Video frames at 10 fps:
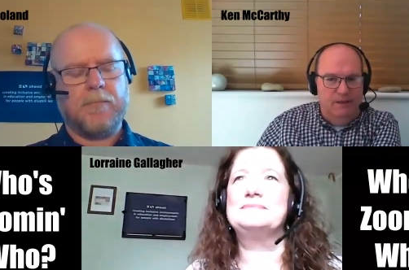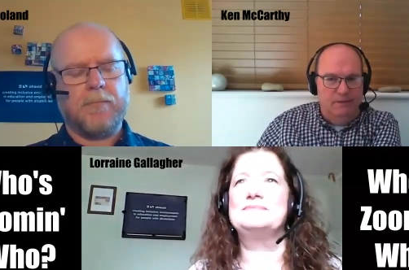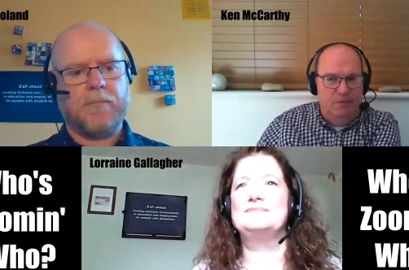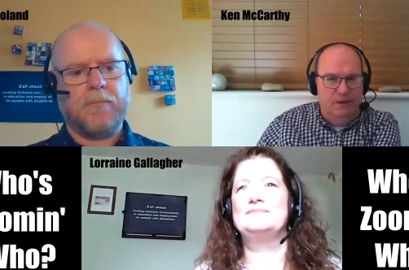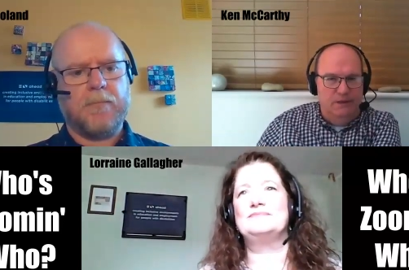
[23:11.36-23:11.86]

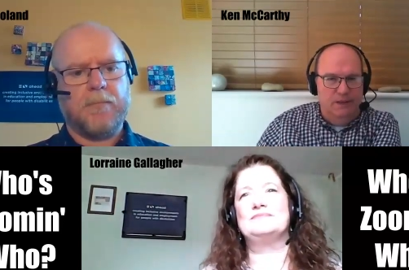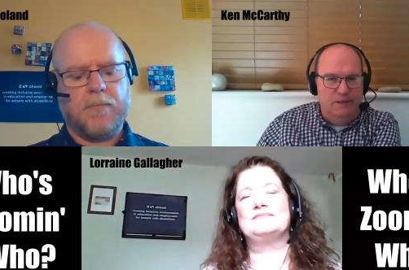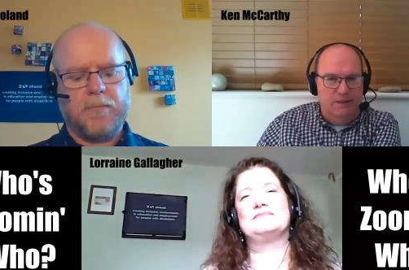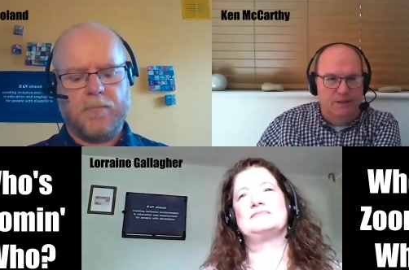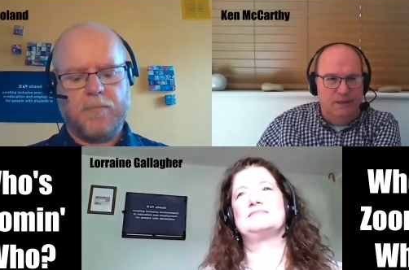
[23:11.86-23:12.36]
Speaker 1: these
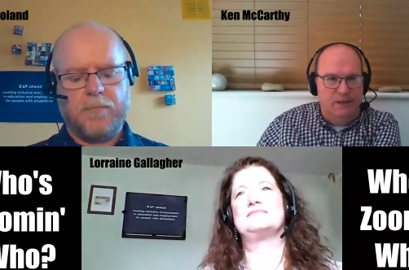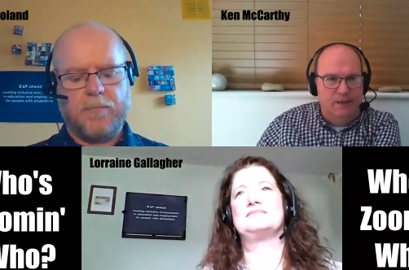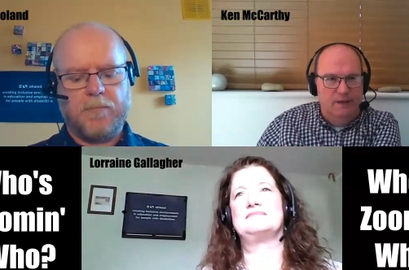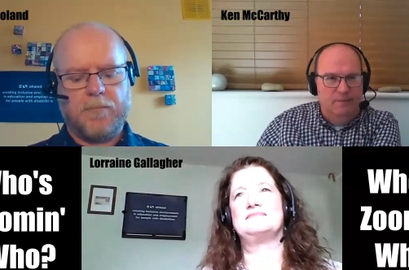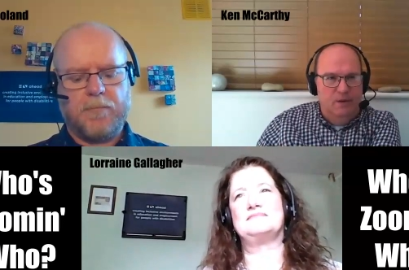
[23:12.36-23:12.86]
podcasts, is that
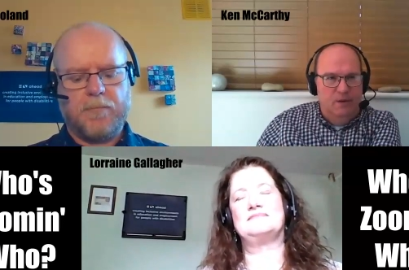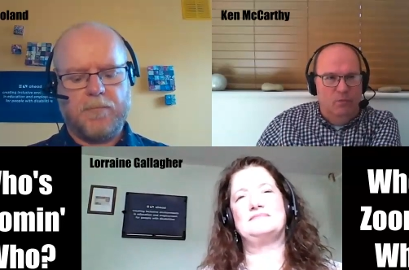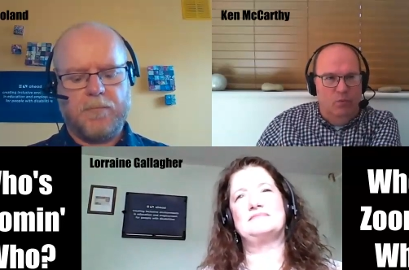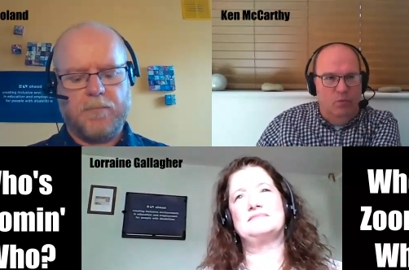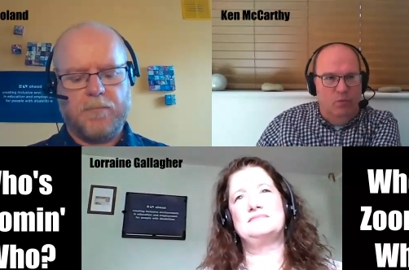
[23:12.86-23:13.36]

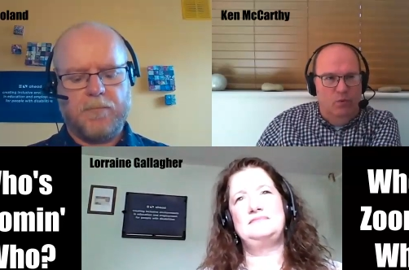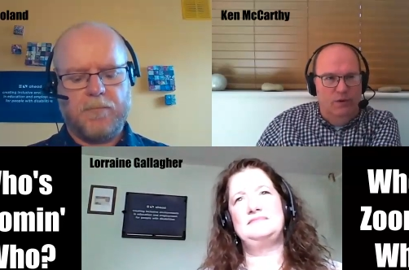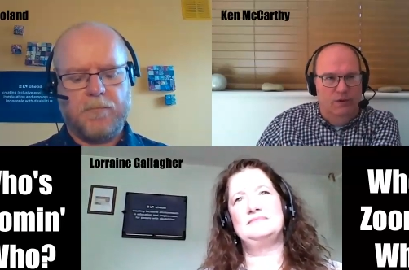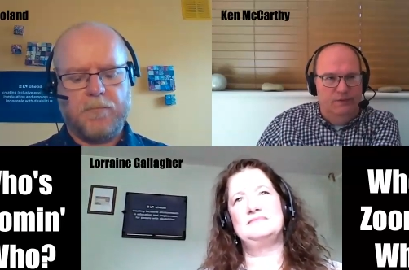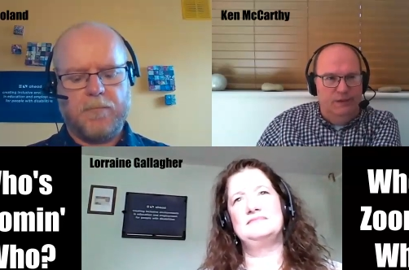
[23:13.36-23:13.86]
w-
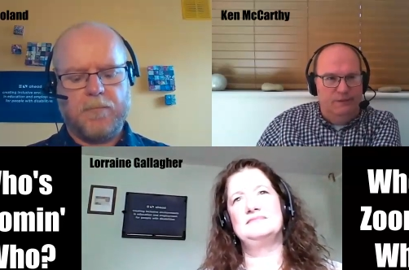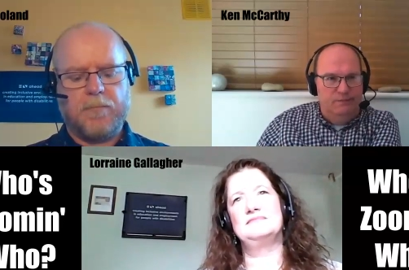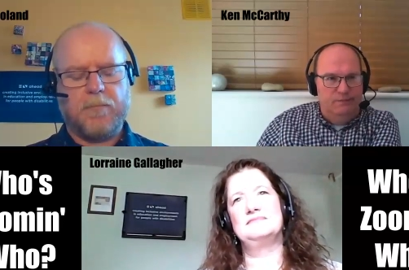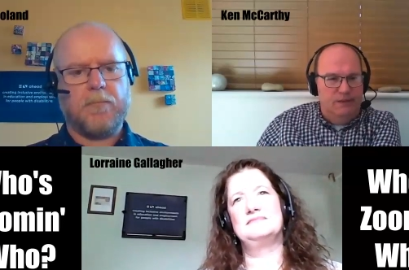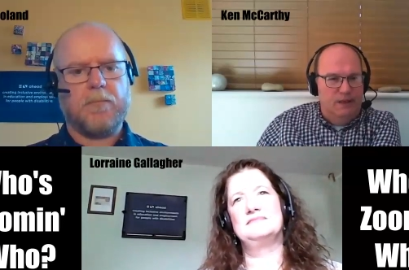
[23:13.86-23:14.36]
one of the,
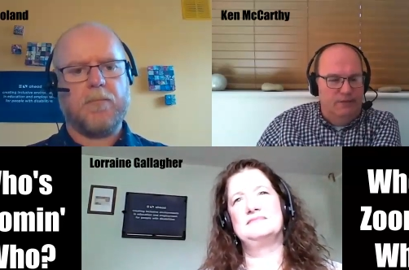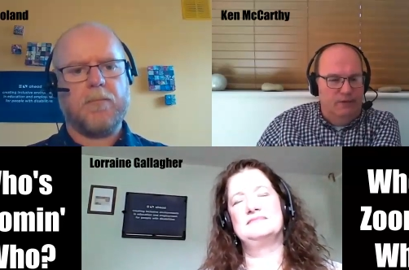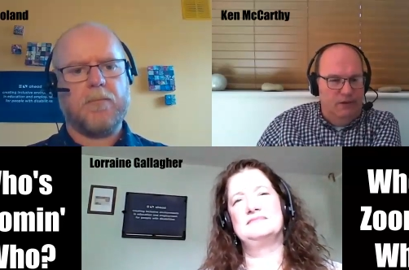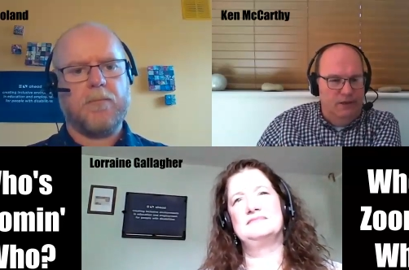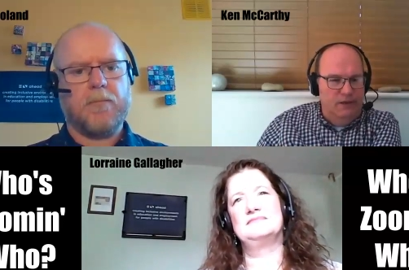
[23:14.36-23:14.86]
the silver
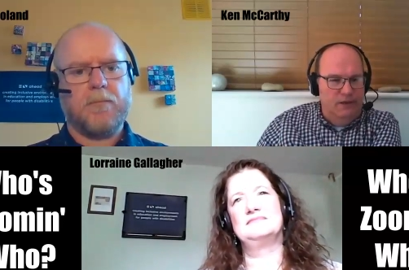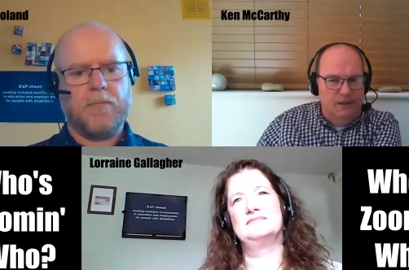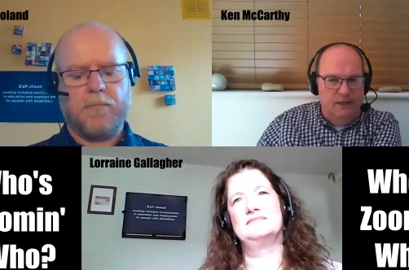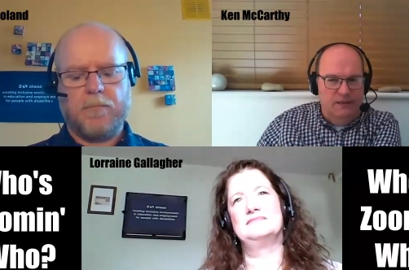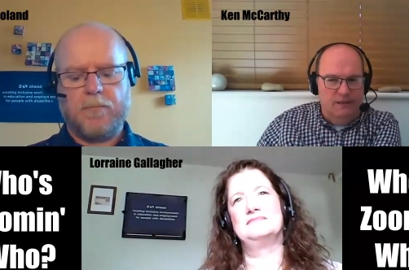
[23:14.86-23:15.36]
linings,
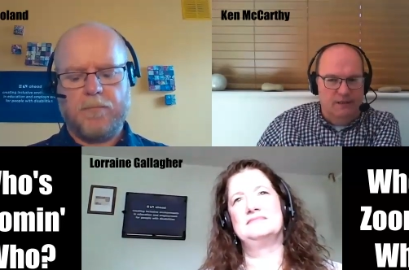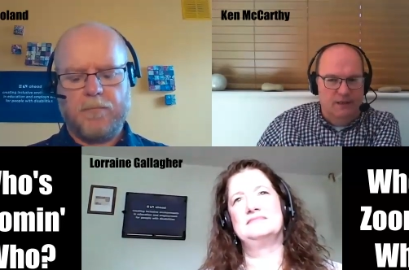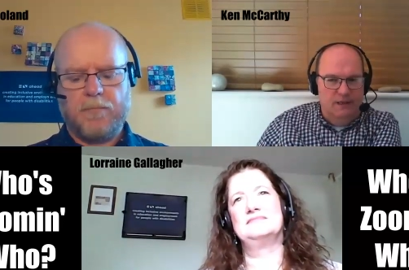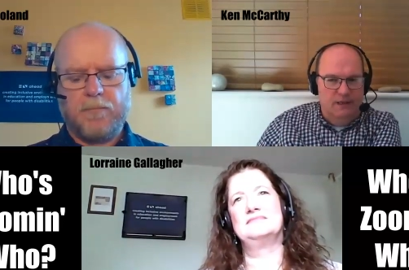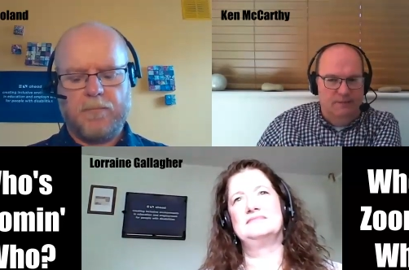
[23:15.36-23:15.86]
I guess,
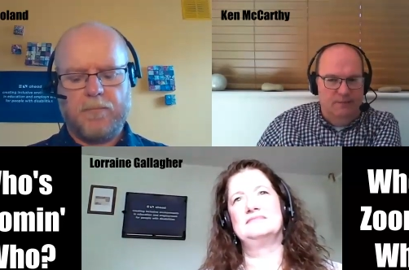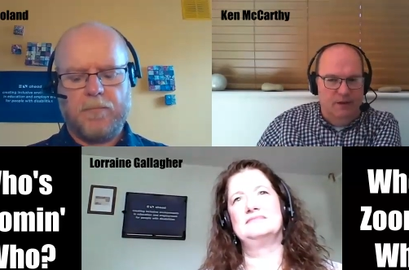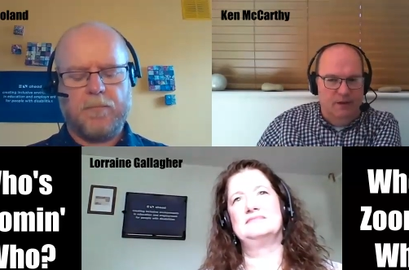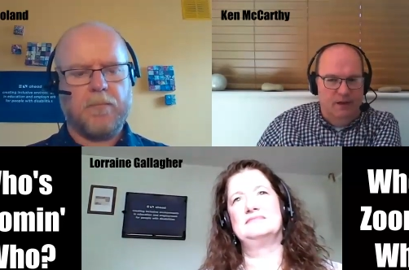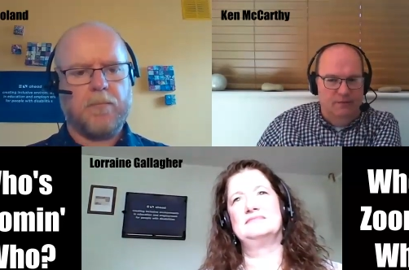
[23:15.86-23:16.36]
um,
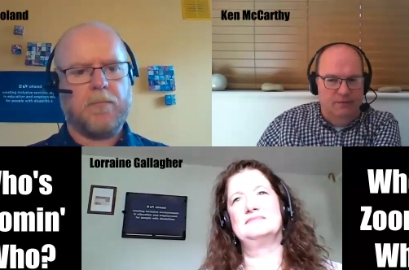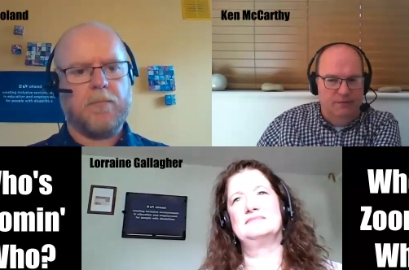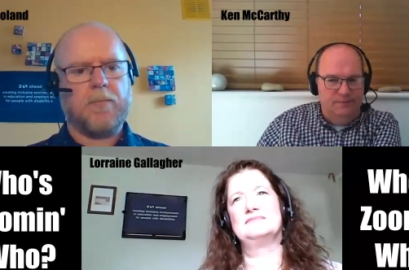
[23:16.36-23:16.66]
of